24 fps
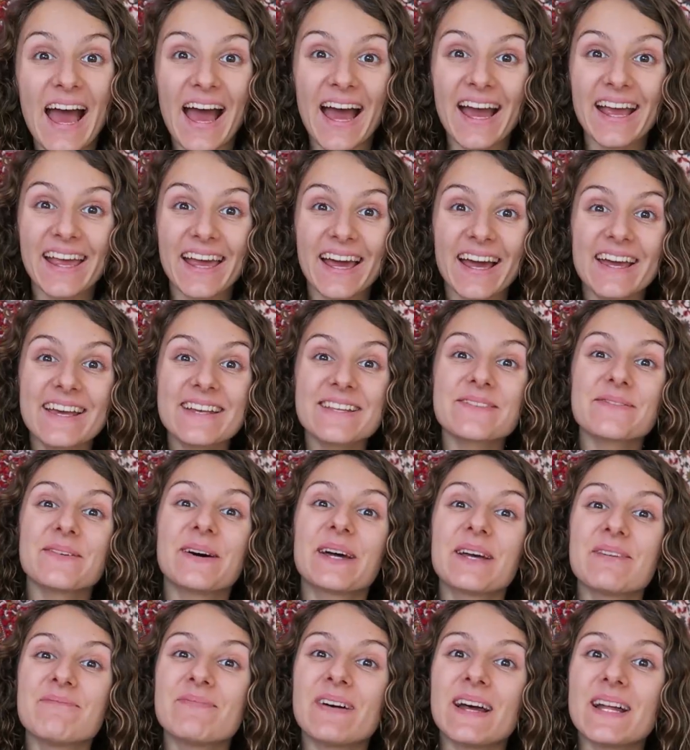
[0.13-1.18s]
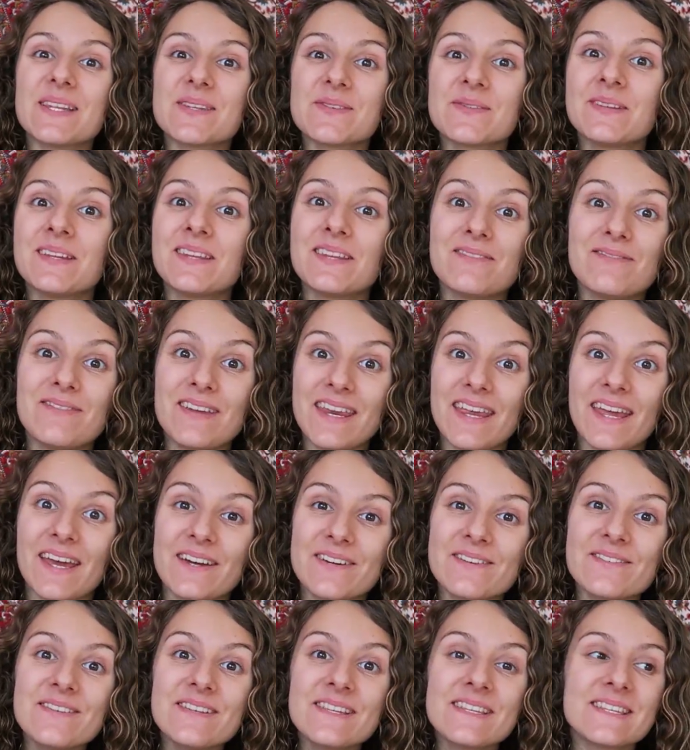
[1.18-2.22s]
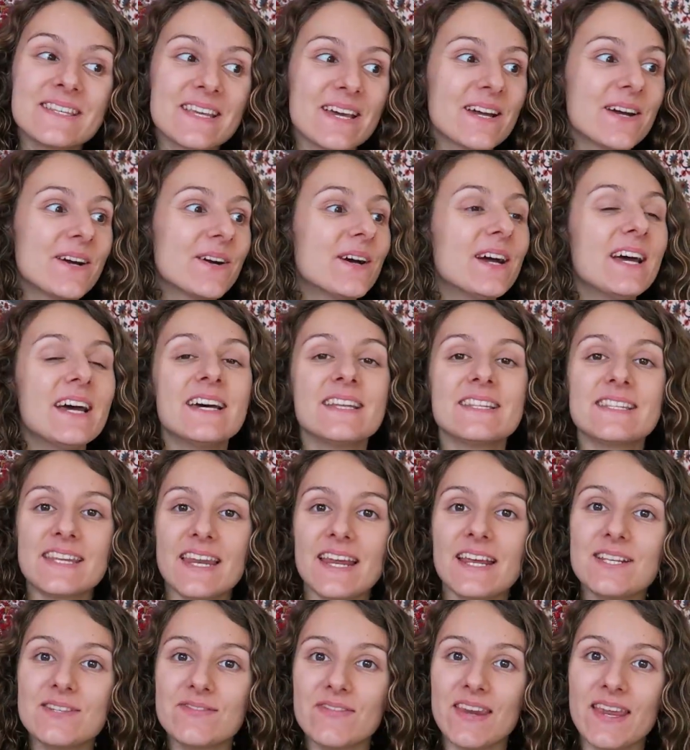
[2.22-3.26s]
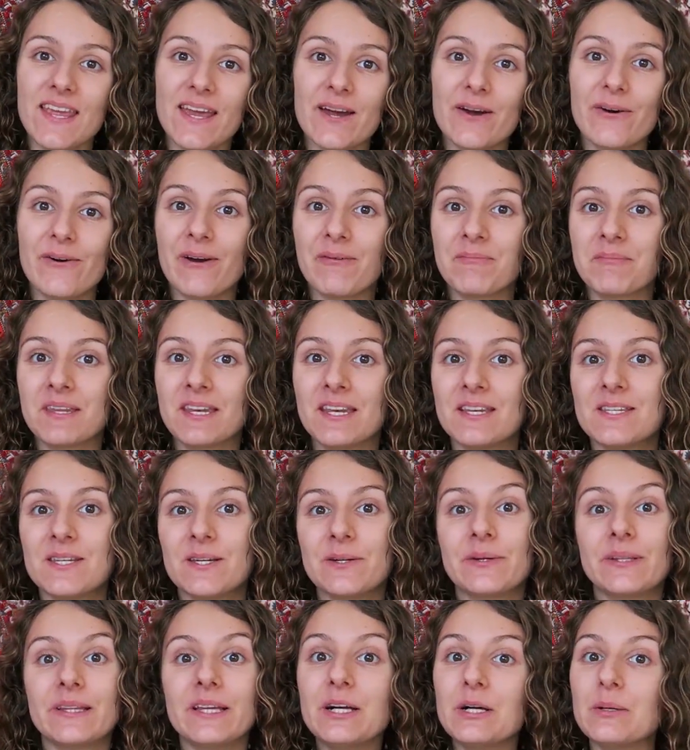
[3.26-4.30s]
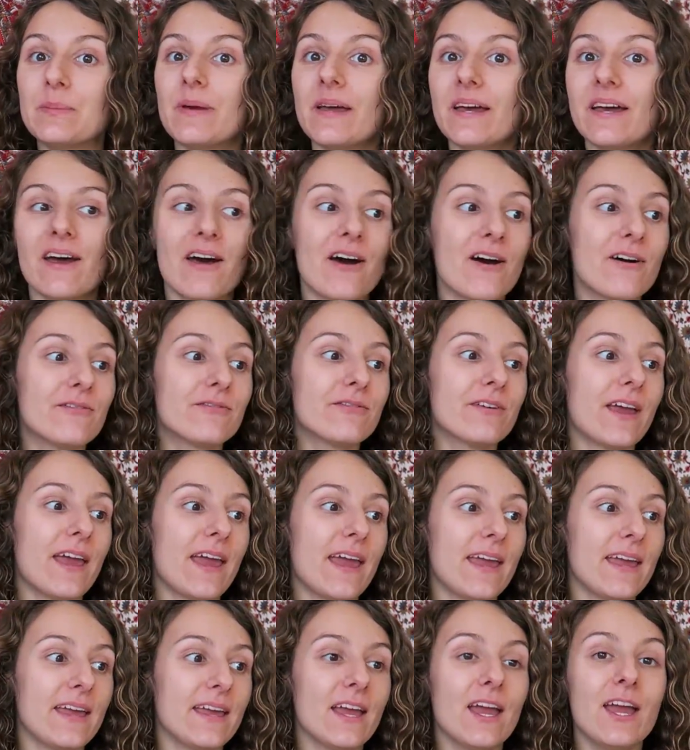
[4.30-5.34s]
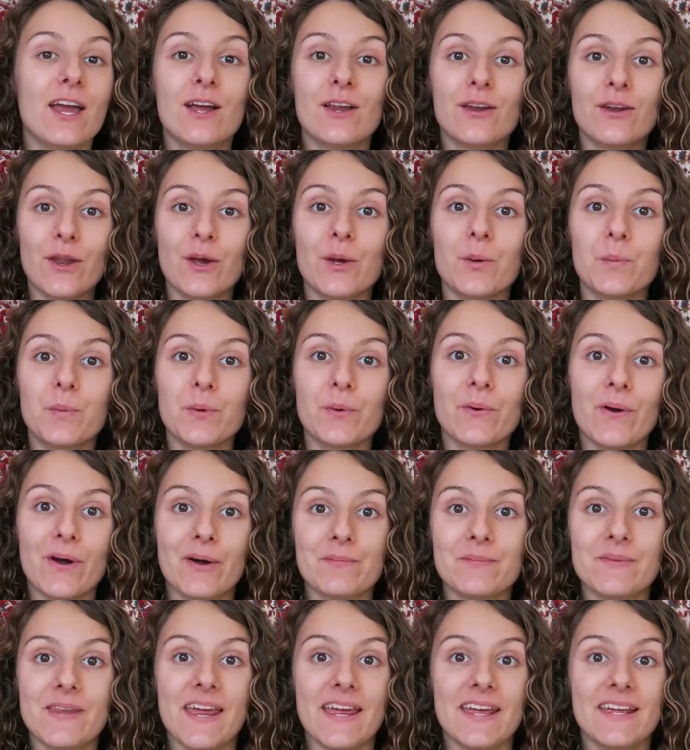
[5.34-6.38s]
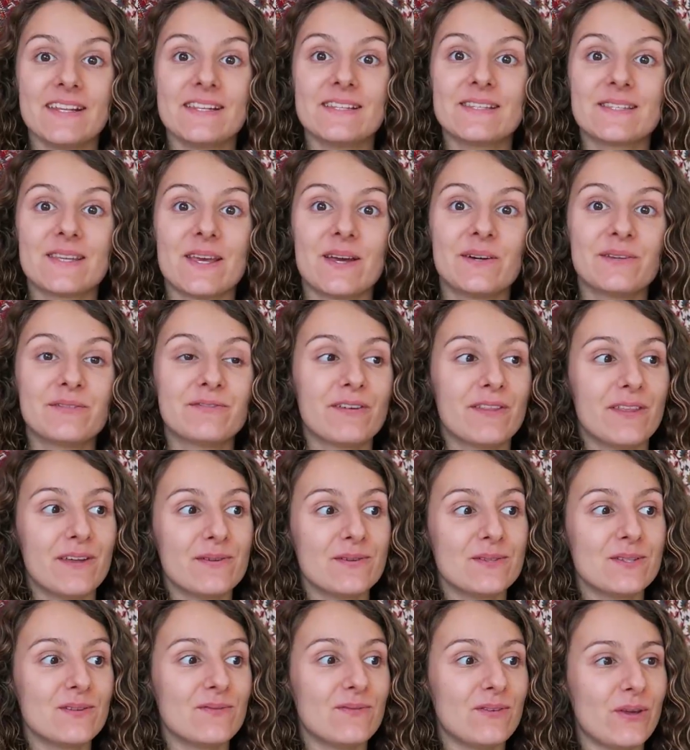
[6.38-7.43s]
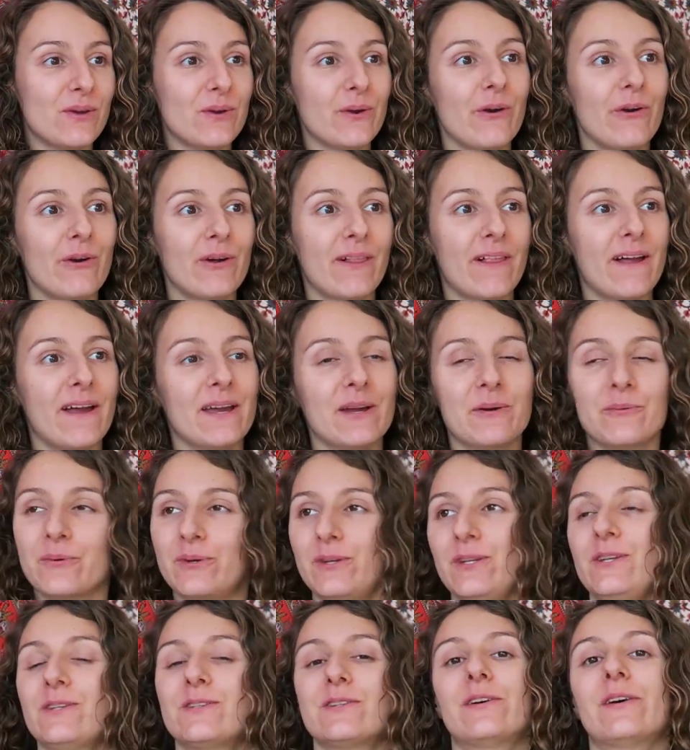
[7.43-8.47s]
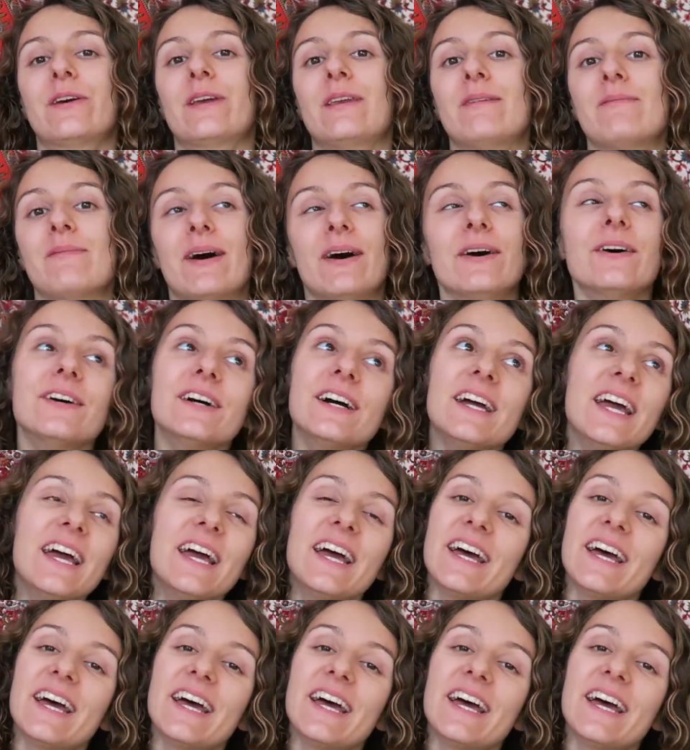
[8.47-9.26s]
Hi guys, welcome back to another video. So today's video I'm going to do a little bit of a no poo update. So for those of you who are like, what are you talking about?